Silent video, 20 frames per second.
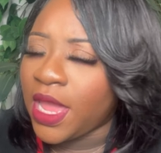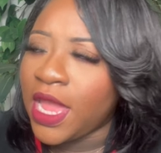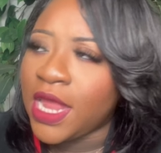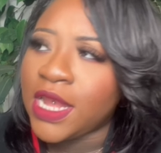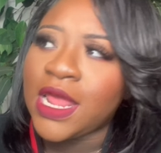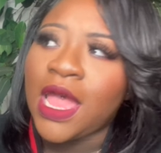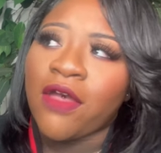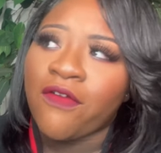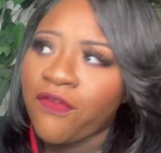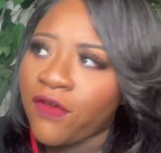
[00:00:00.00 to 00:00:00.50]

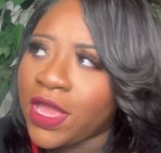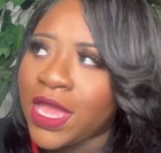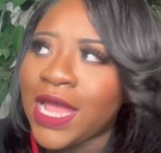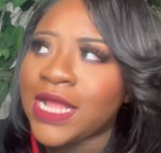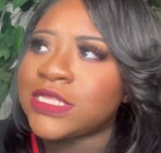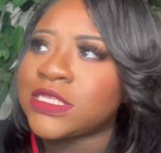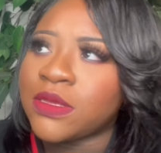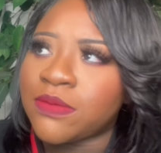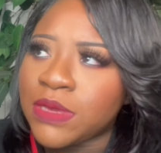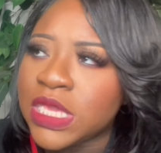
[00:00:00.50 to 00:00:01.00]
And I
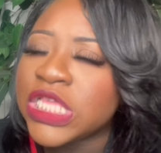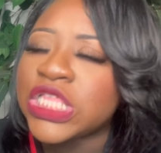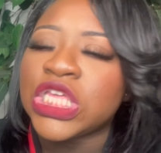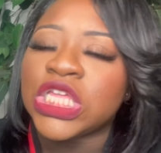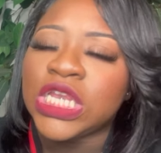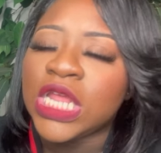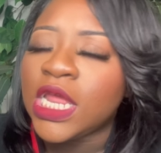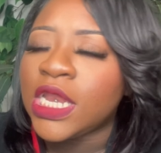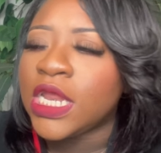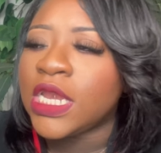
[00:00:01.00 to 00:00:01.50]
forgot to
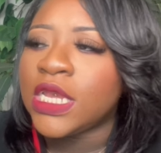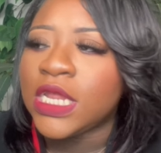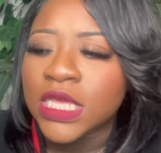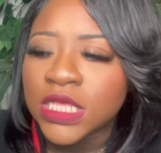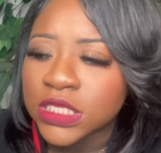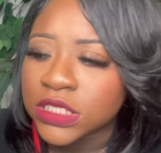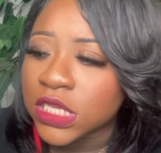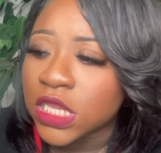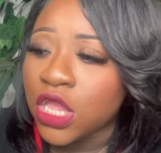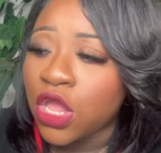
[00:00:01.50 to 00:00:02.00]
mention that in
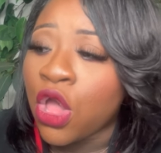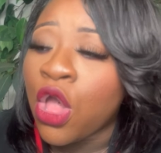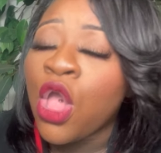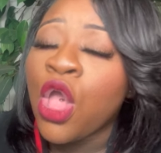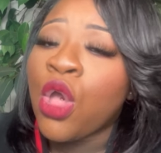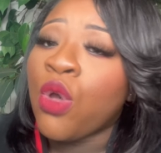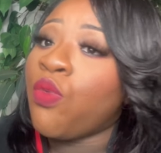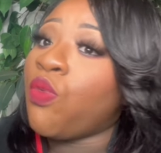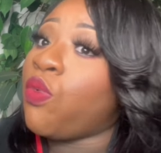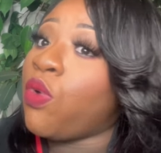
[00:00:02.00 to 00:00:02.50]
detail
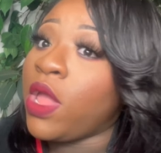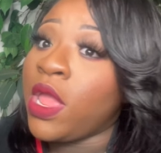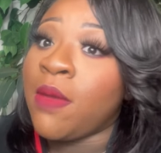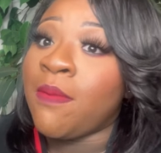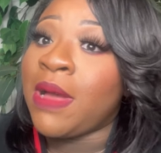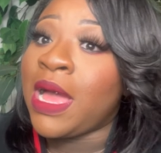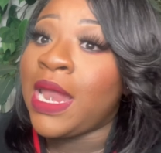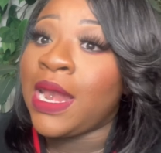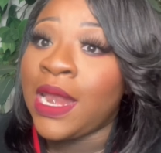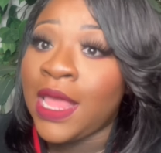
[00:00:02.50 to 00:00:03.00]
in
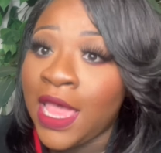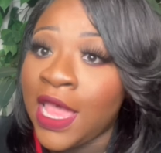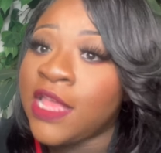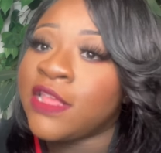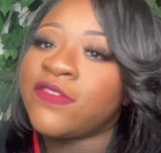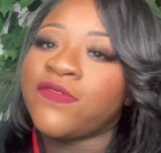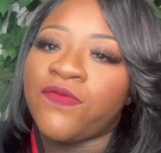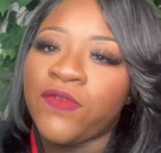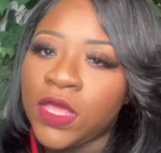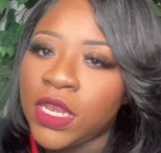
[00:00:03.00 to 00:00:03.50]
my
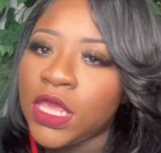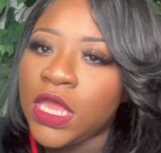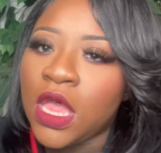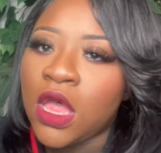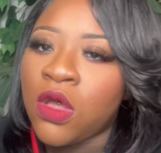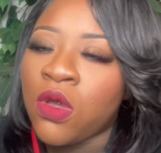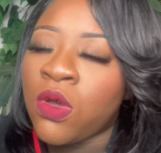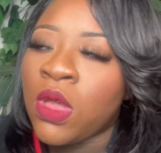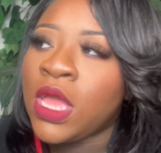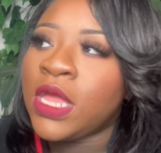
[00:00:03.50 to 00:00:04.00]
last
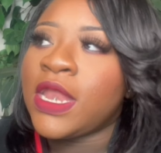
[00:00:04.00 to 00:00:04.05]
video.